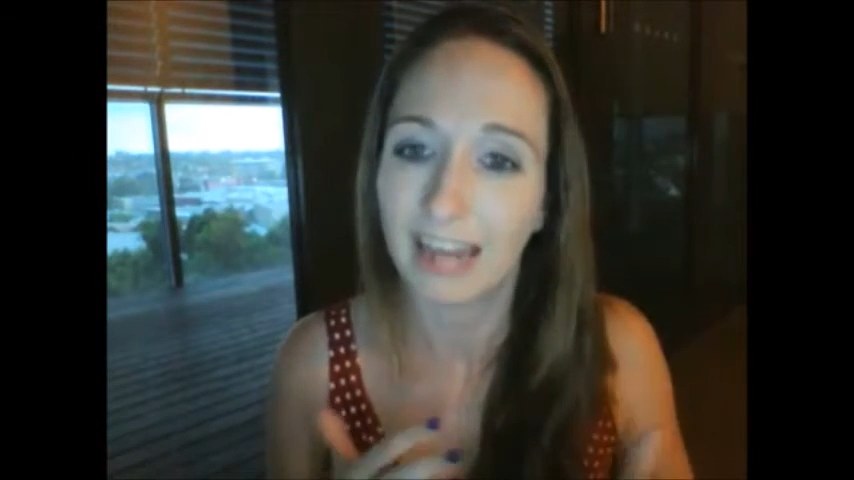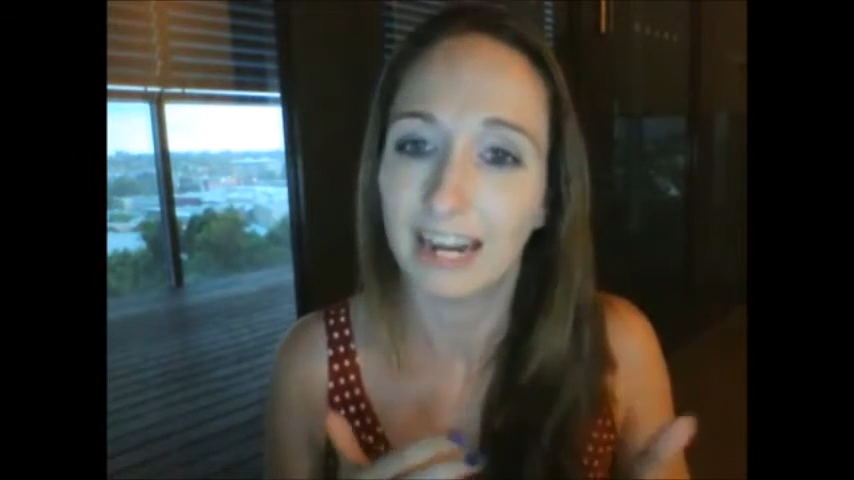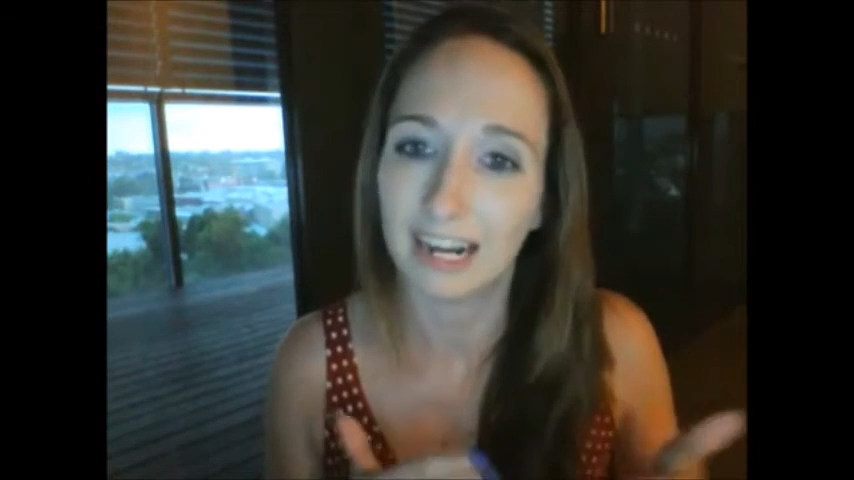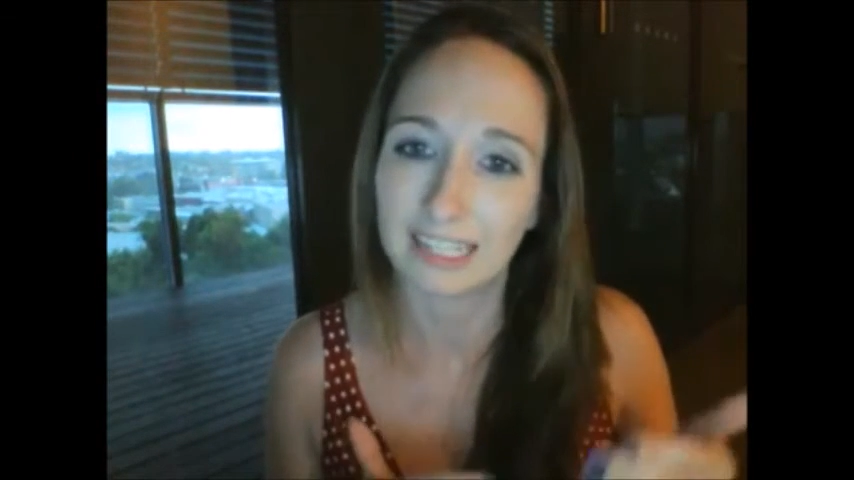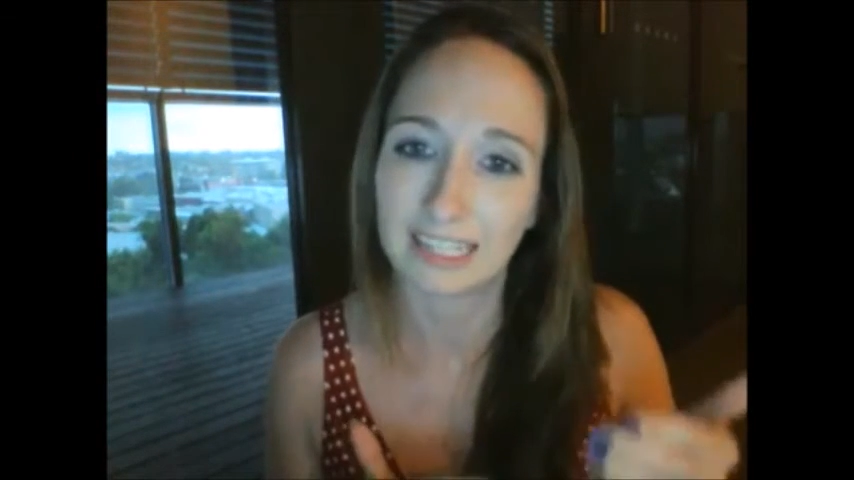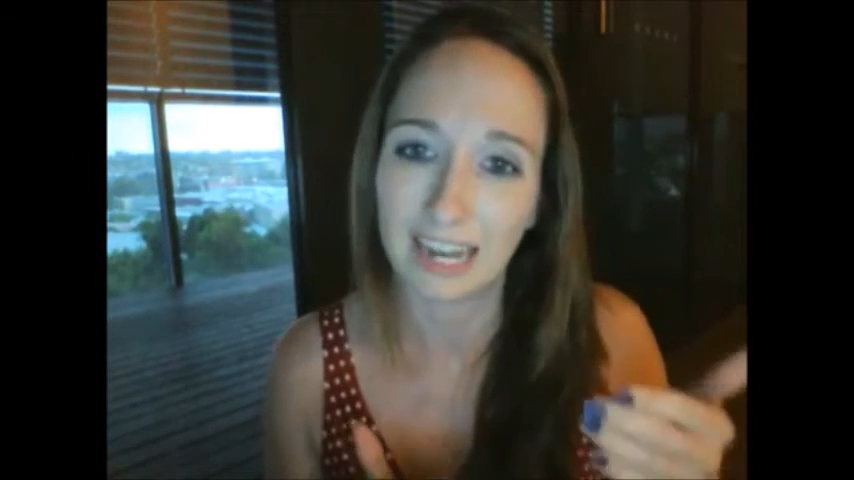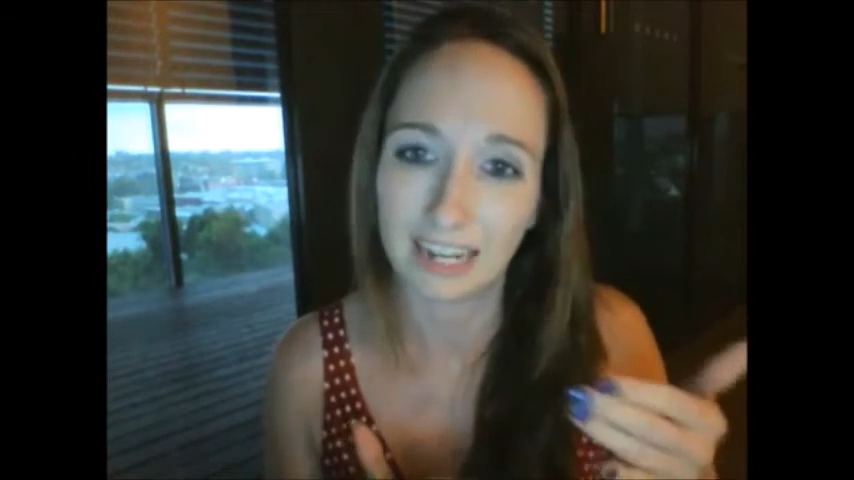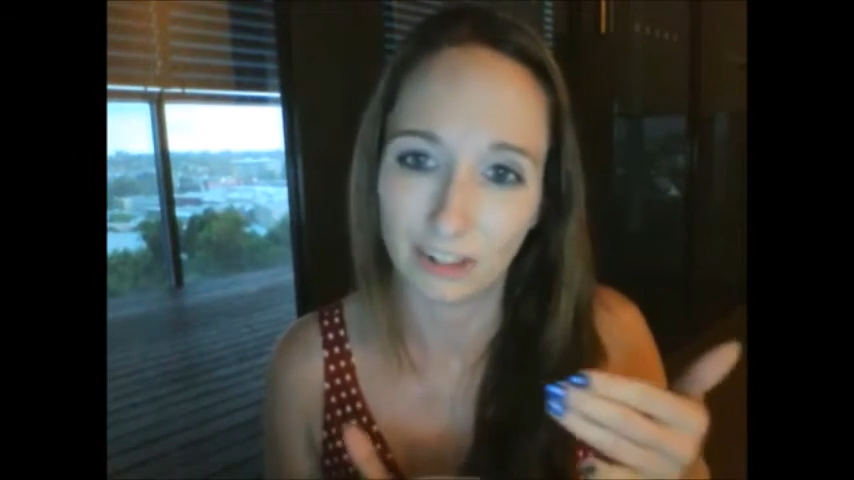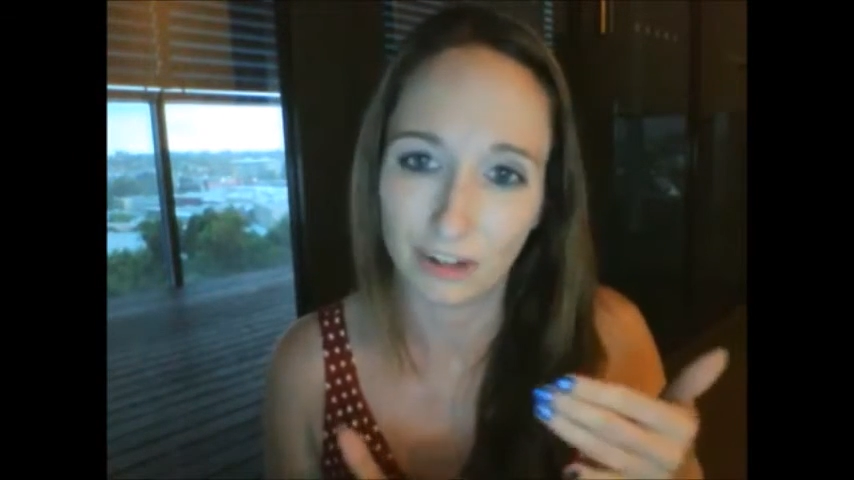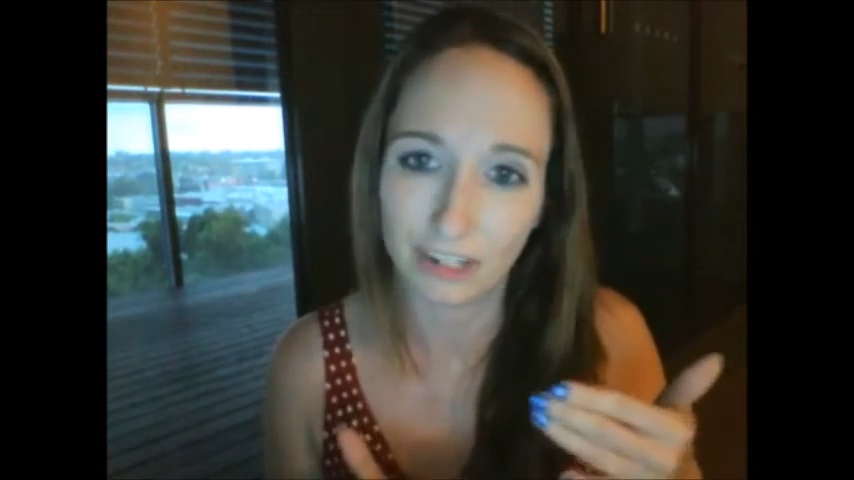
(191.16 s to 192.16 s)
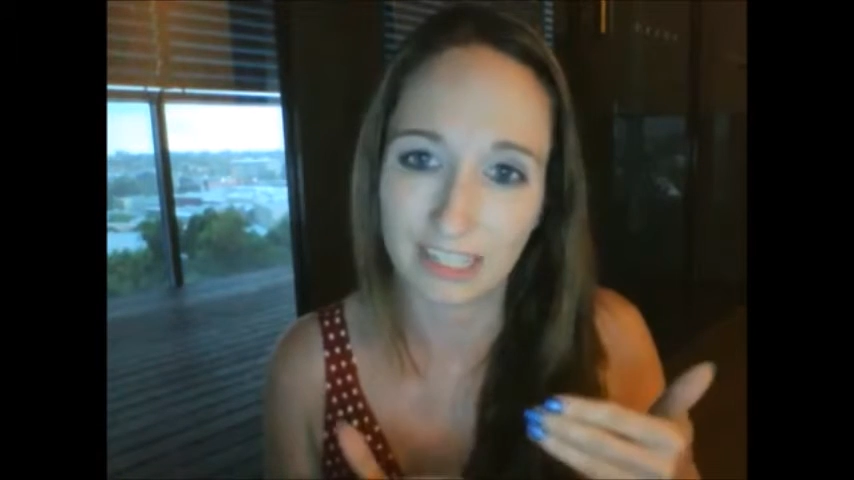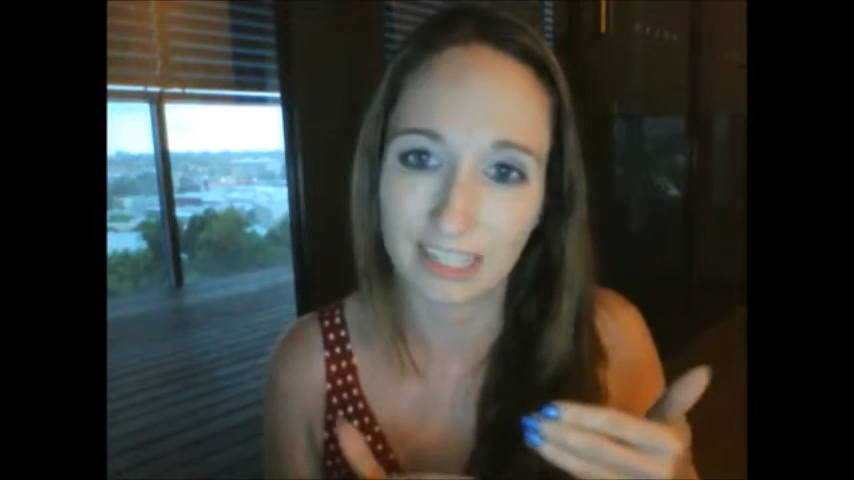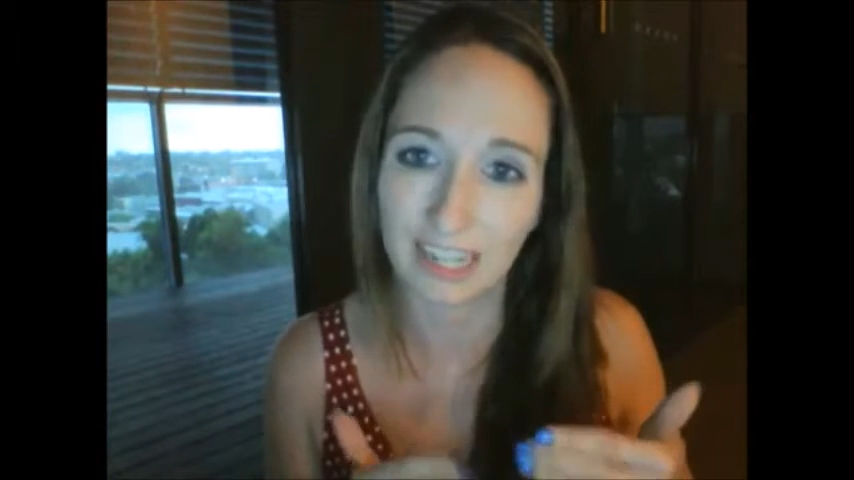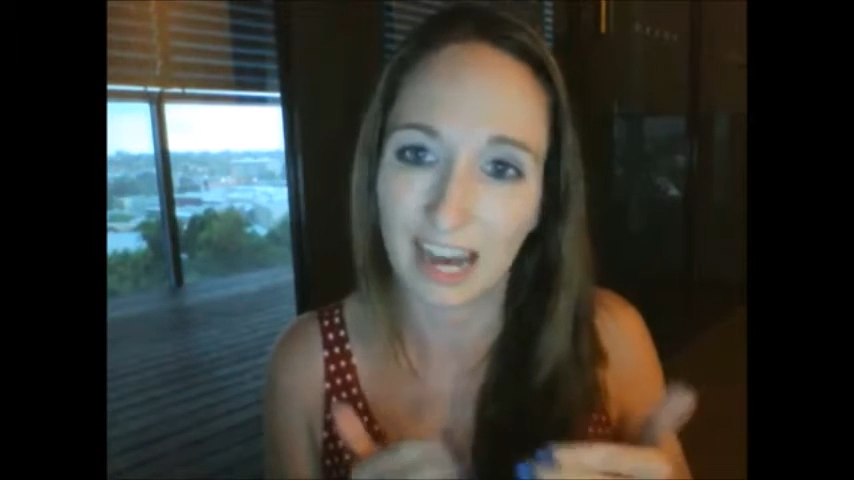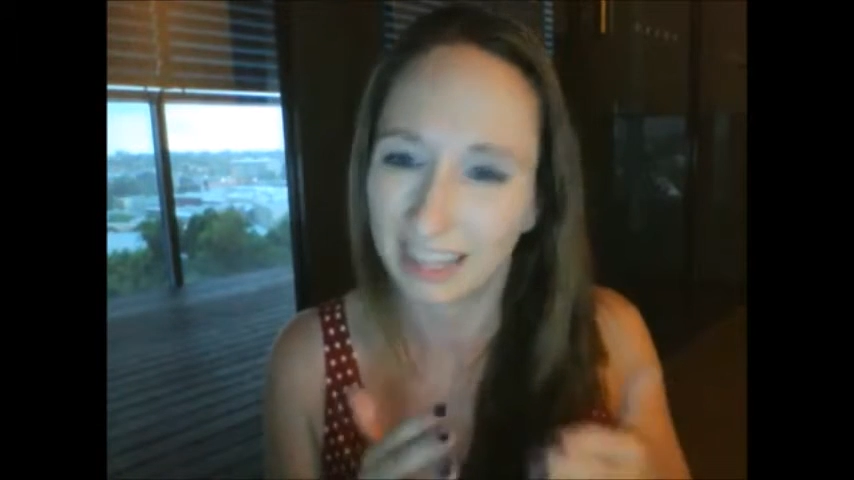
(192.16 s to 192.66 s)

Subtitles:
And then I started noticing